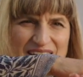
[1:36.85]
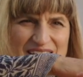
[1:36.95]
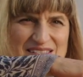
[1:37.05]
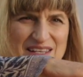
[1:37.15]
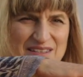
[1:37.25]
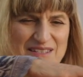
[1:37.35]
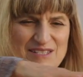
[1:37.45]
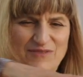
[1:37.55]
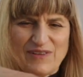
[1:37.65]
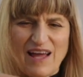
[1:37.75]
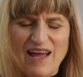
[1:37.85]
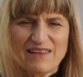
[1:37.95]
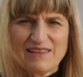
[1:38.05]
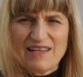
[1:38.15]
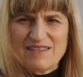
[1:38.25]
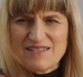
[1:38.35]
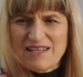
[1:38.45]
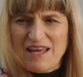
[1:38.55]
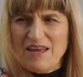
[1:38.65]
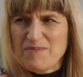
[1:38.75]
It's like this flat
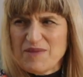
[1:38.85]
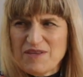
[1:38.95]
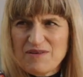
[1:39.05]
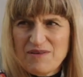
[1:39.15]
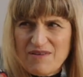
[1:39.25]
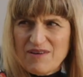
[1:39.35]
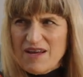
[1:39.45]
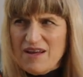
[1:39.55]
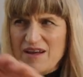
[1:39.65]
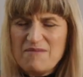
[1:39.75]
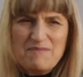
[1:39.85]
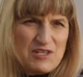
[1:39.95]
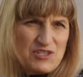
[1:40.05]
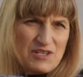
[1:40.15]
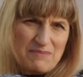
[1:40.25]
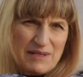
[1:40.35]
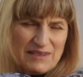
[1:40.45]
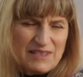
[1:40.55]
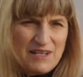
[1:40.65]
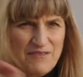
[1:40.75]
landscape, and then you have a mission
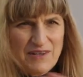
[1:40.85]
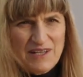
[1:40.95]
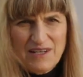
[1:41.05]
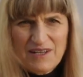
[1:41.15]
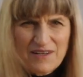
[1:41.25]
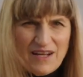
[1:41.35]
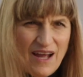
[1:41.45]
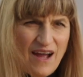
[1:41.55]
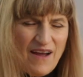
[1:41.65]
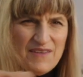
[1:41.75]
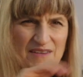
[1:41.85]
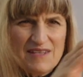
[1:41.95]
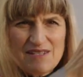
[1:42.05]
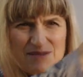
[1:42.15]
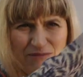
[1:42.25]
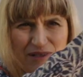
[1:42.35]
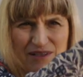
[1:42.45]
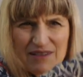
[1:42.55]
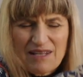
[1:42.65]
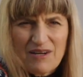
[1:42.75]
building over here, and then these
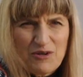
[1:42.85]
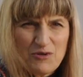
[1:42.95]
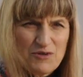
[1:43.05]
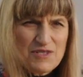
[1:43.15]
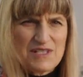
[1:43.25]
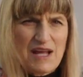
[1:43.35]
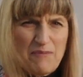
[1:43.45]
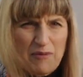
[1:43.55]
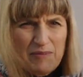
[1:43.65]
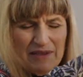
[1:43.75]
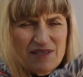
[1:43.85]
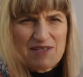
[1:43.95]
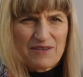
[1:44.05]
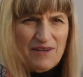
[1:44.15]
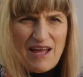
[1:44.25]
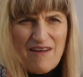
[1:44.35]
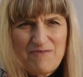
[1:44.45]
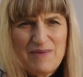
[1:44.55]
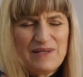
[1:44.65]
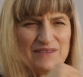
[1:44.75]
weird kind of cool sniper buildings that are
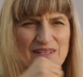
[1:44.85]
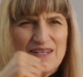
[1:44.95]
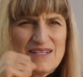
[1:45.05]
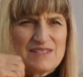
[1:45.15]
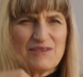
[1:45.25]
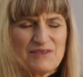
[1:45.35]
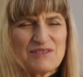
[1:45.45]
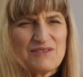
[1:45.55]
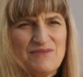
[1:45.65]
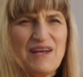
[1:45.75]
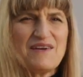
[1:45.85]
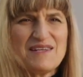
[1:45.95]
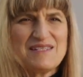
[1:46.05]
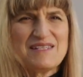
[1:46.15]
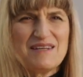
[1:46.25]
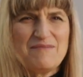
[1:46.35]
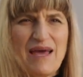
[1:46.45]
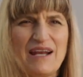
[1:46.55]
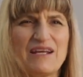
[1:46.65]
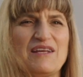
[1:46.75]
half built. So it looked very
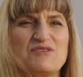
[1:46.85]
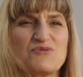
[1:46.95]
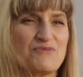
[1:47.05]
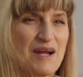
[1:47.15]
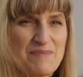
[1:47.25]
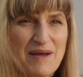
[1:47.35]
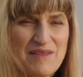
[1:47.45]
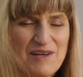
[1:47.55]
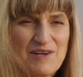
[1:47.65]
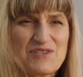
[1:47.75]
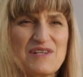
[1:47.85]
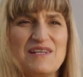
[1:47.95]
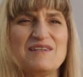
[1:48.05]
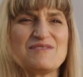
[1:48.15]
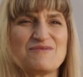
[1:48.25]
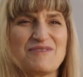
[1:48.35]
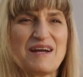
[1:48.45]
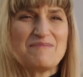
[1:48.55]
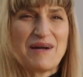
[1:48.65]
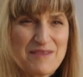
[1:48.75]
cinematic. It's right by the ocean. It is
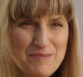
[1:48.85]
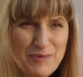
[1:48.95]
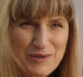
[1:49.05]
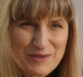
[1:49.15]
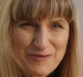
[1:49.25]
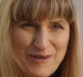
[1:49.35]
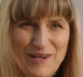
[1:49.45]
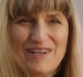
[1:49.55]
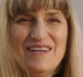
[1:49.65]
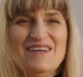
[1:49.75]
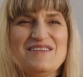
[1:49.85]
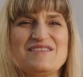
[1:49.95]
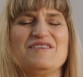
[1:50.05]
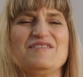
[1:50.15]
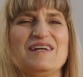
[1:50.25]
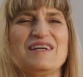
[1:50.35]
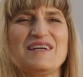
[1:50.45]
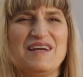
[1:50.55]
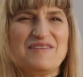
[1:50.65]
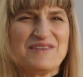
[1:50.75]
right by the border wall. So like
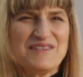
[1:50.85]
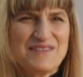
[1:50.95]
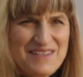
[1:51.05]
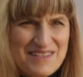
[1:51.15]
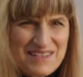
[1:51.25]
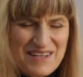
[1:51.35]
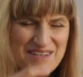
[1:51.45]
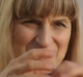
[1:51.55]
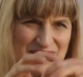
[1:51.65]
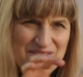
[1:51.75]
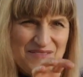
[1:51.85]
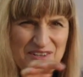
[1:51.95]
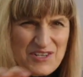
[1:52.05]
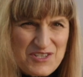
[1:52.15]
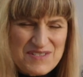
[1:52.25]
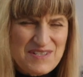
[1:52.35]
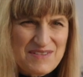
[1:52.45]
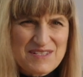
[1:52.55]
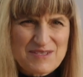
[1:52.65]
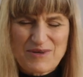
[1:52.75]
everything kind of converges
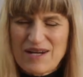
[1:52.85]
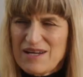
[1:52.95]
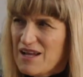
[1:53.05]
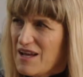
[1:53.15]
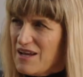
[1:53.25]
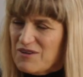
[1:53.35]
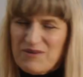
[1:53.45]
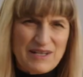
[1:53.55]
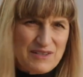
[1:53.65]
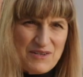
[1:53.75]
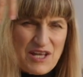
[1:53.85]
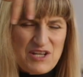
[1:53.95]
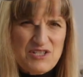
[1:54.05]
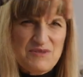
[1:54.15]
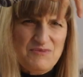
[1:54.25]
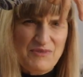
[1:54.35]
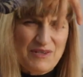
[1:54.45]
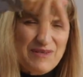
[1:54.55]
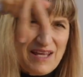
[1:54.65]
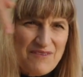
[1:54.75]
in this great location
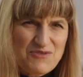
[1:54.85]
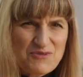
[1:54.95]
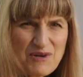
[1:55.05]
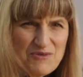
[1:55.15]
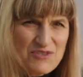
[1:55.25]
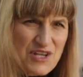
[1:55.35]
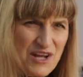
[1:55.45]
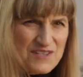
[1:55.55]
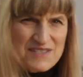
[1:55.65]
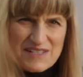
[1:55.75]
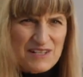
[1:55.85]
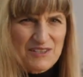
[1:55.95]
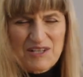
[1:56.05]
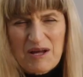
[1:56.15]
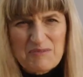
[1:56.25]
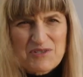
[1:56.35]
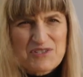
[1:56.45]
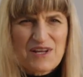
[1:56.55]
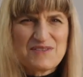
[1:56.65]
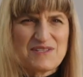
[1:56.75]
where we have drone shots and helicopter
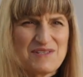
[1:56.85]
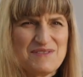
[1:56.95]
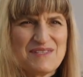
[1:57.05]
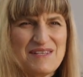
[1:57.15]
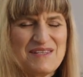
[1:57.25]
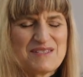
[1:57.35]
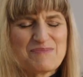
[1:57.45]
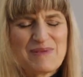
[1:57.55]
shots that you see this